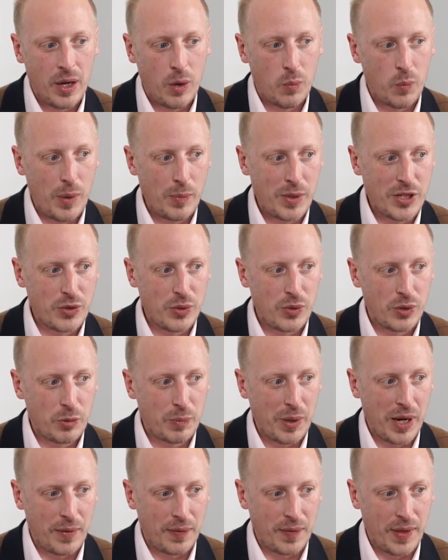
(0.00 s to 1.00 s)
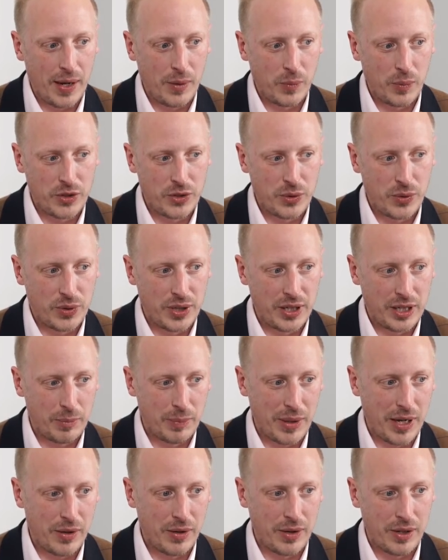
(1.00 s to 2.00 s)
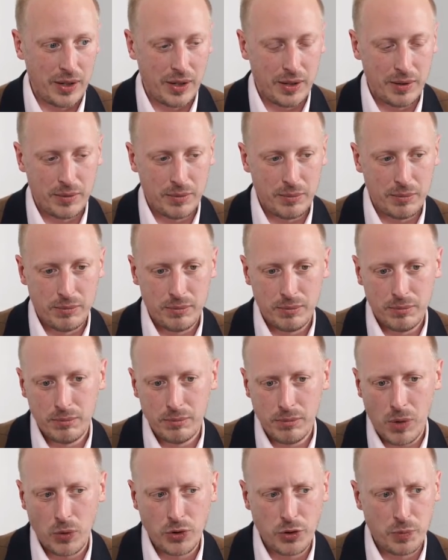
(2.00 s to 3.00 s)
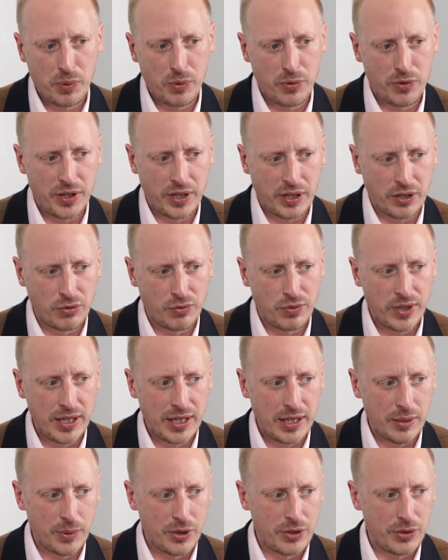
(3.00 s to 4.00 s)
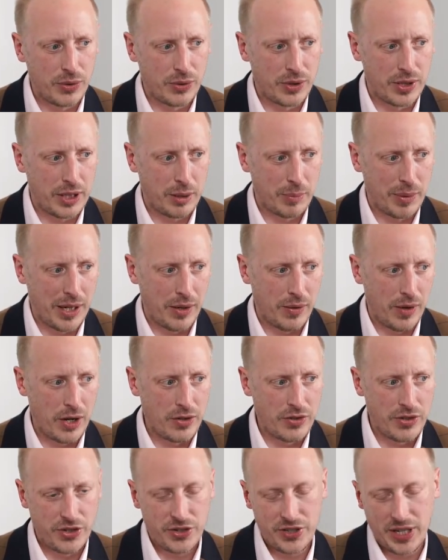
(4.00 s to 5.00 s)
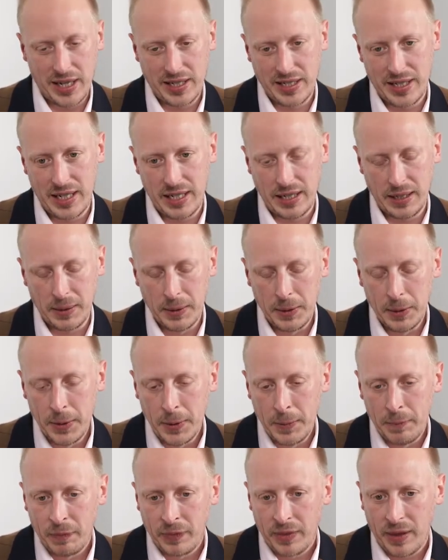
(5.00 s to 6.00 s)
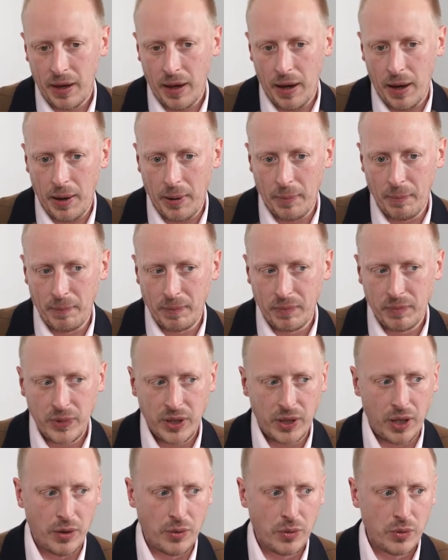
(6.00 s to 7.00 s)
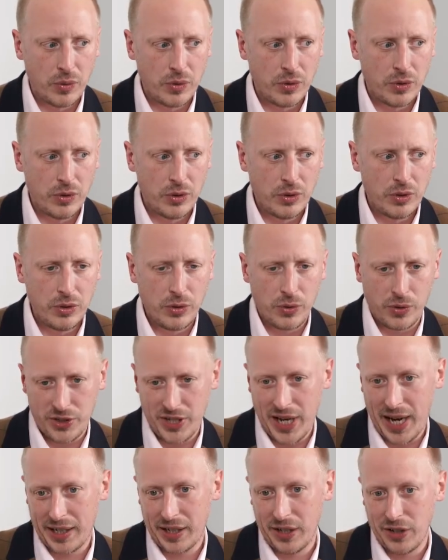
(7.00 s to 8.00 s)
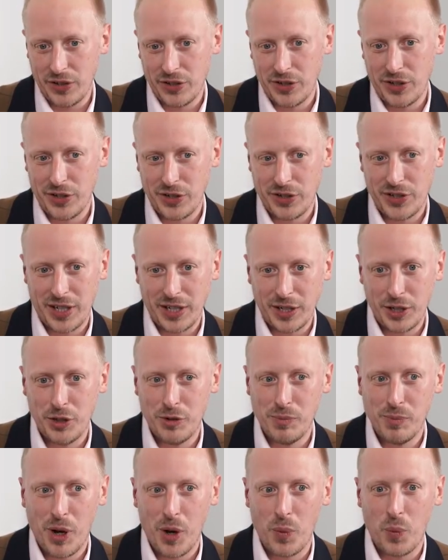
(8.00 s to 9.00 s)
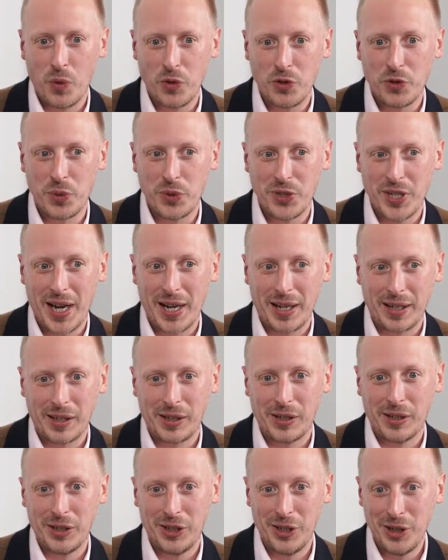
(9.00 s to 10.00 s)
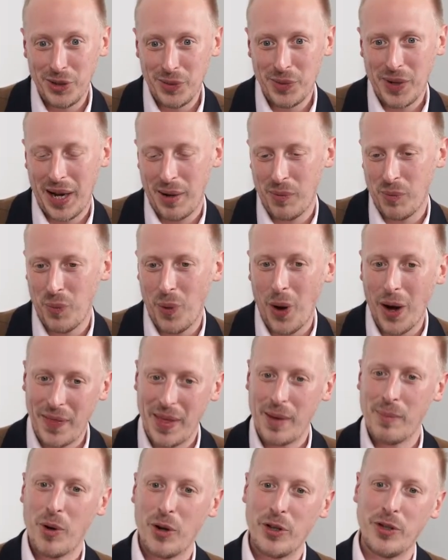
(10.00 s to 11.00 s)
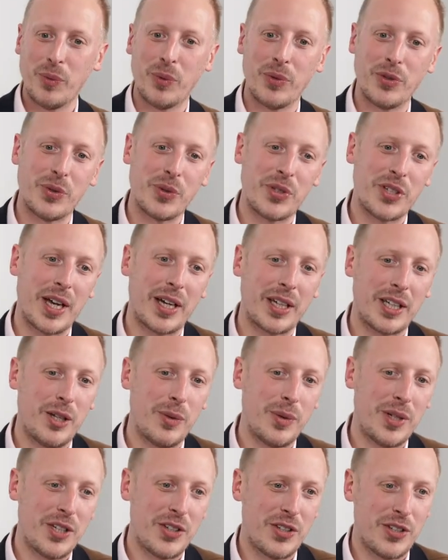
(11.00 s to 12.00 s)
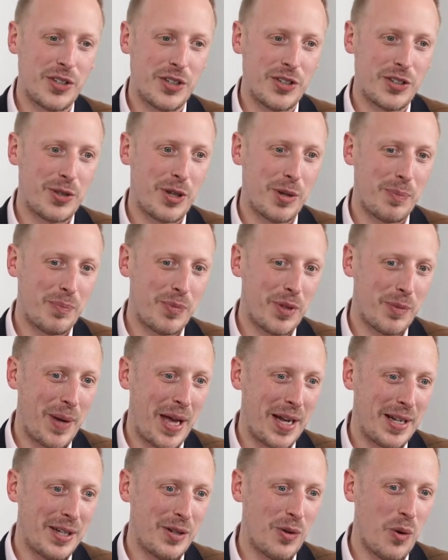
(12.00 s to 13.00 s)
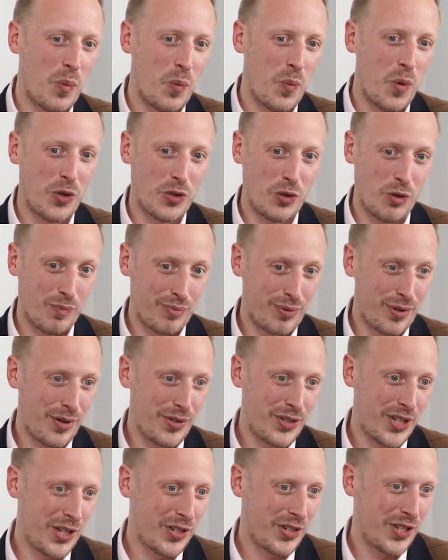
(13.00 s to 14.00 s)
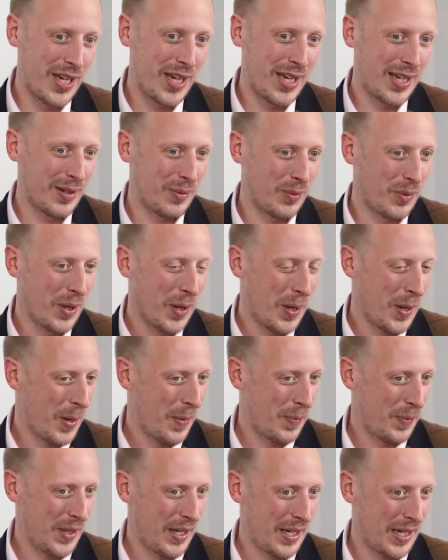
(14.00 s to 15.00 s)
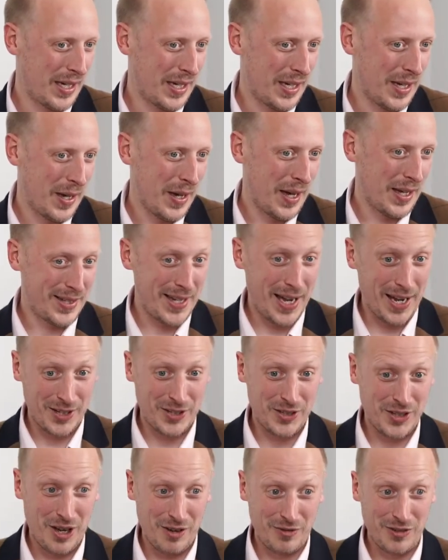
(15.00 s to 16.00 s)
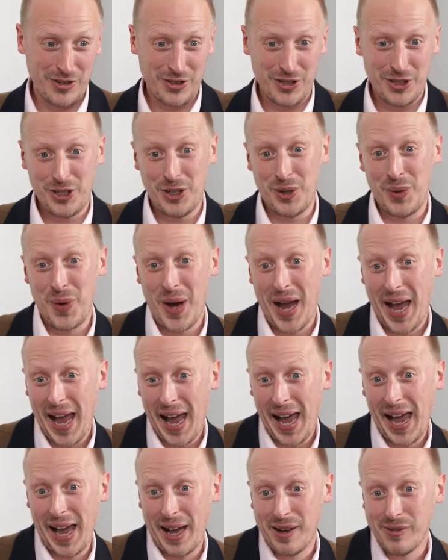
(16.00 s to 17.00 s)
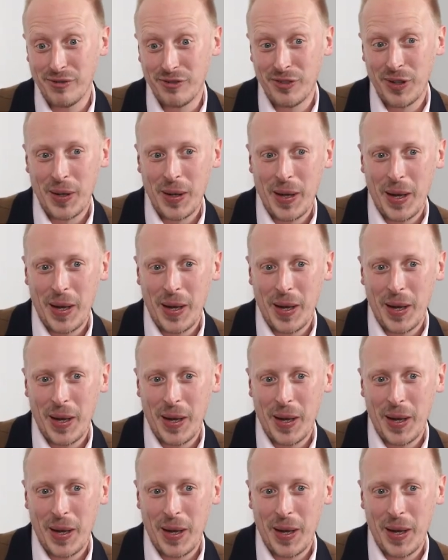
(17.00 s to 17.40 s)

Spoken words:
And when we talk about that, we're talking about multiple things, really. We're talking about understanding, you know, your attackers and understanding who might want to attack you and why they might want to attack you. And this is dependent on what you're processing and the attack surface that you have.